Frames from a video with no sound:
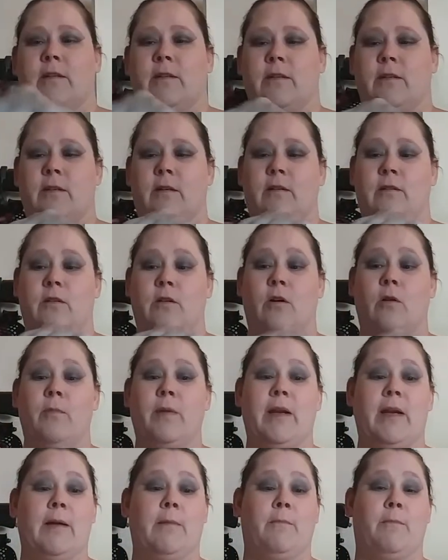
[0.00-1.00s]
So
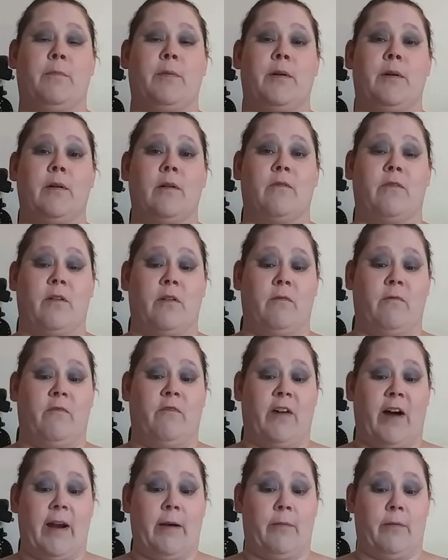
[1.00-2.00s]
many beautiful,
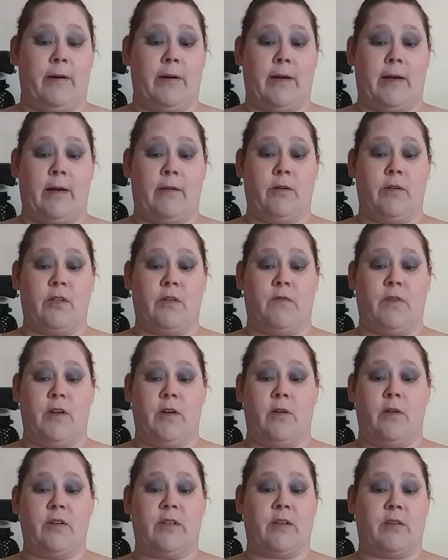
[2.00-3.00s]
vibrant colors. If you
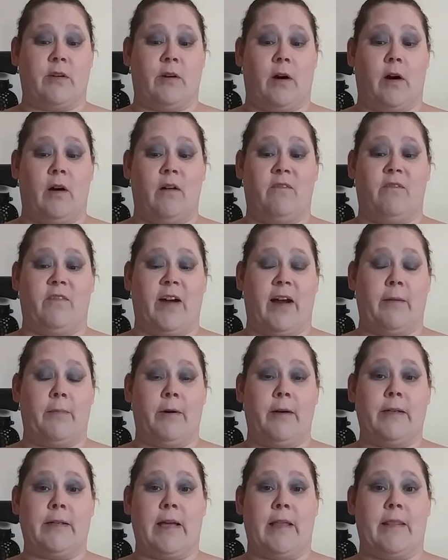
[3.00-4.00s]
notice that they're all
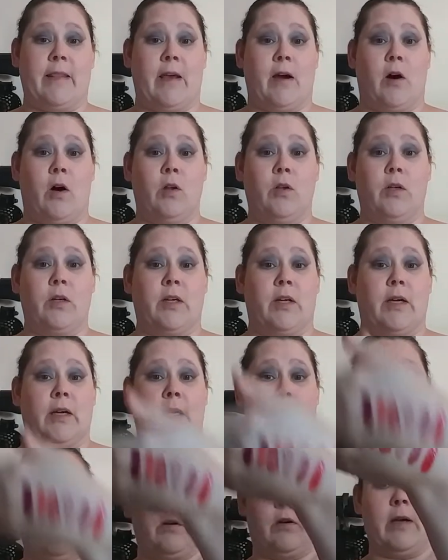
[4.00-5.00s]
vibrant and they all look
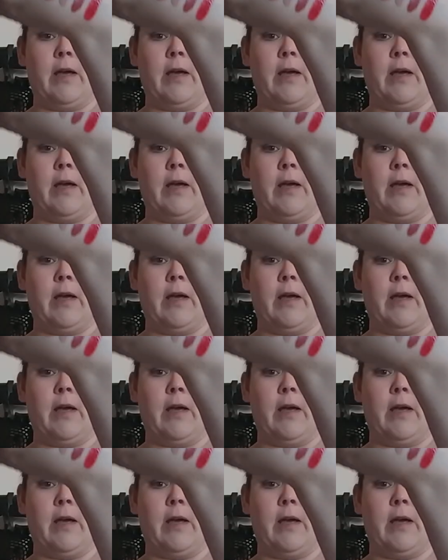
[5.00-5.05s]
good